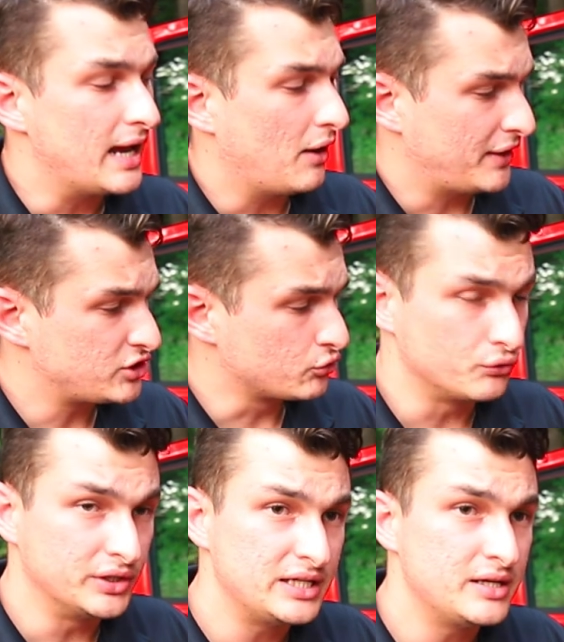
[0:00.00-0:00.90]
Now that's a
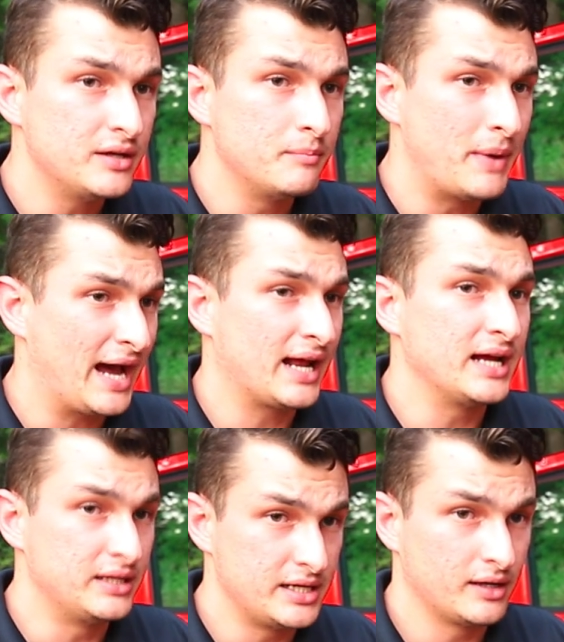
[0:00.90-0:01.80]
really bad
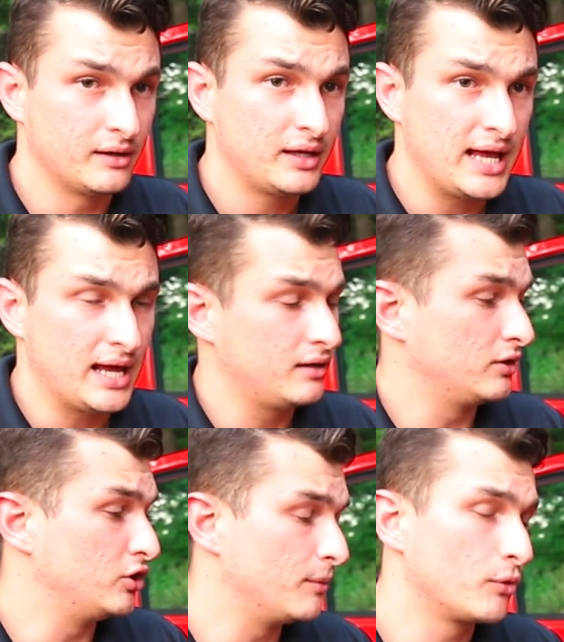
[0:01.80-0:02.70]
idea and
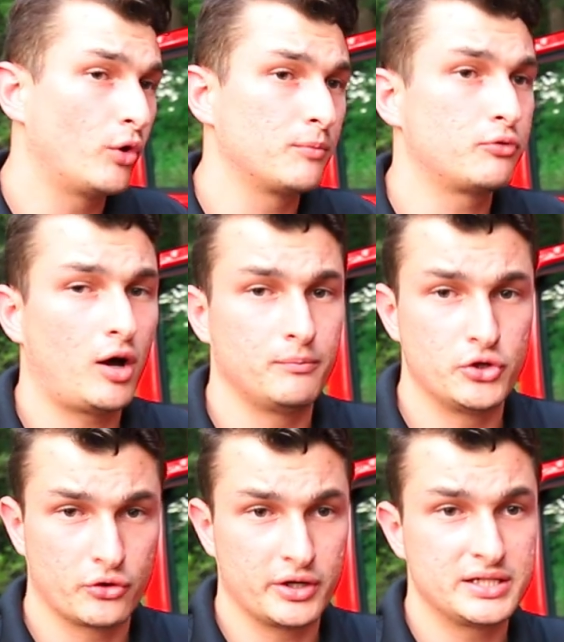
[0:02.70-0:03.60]
the number one problem
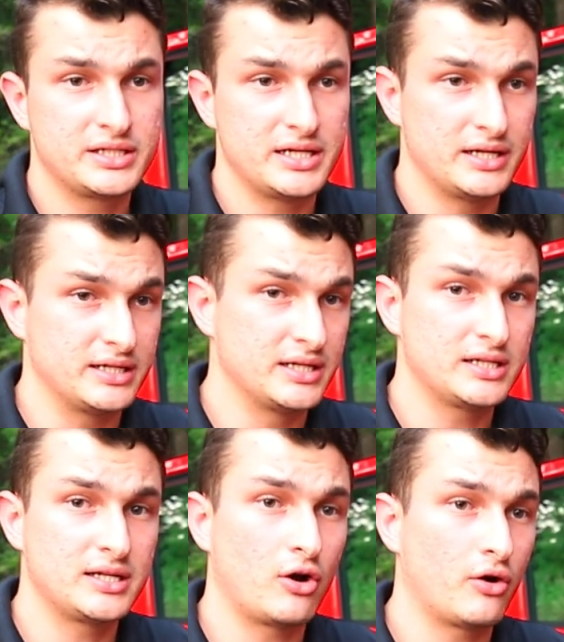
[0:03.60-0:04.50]
you're gonna see in
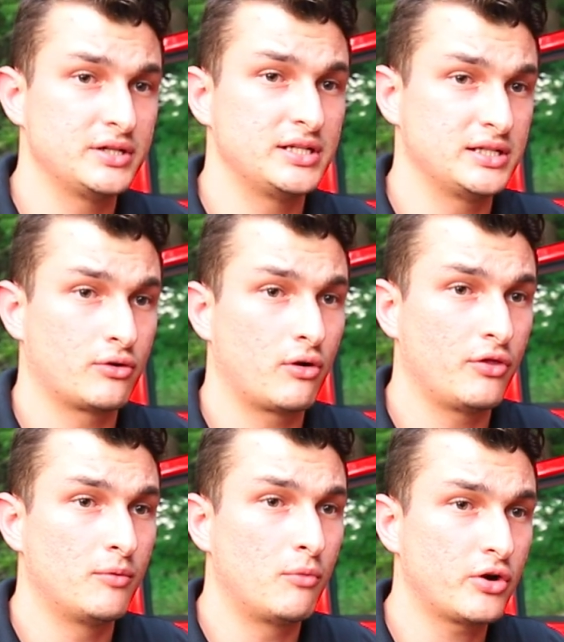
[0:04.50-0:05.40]
existing harnesses that are
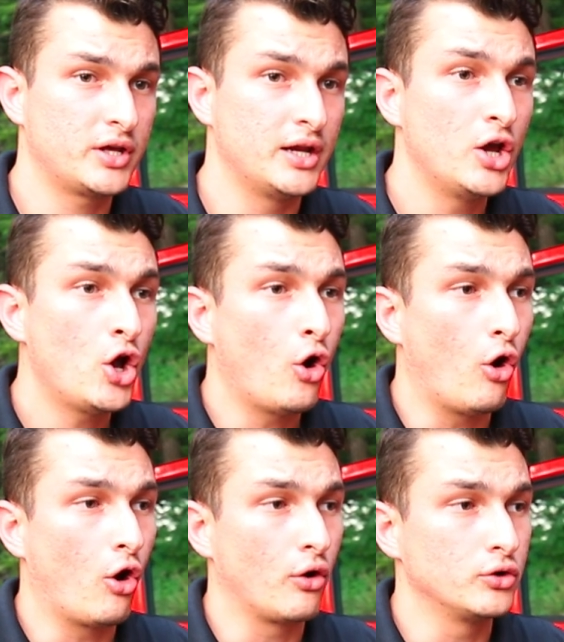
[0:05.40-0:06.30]
on the market
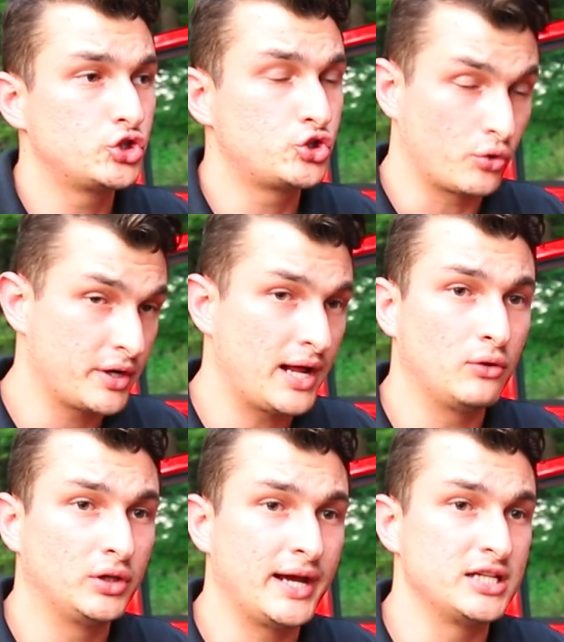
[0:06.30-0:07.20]
are shorted
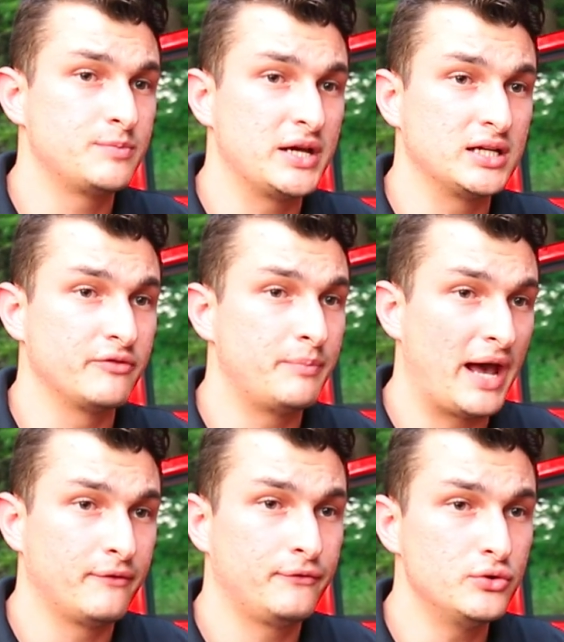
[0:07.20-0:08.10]
out lights because of
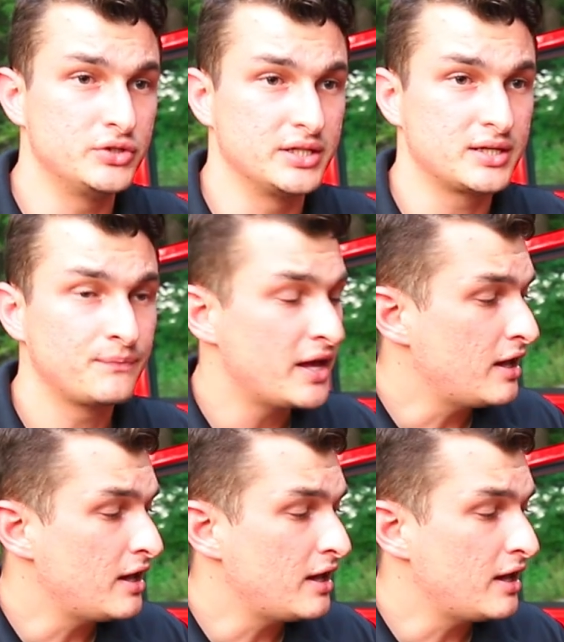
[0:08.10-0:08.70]
bad fuses.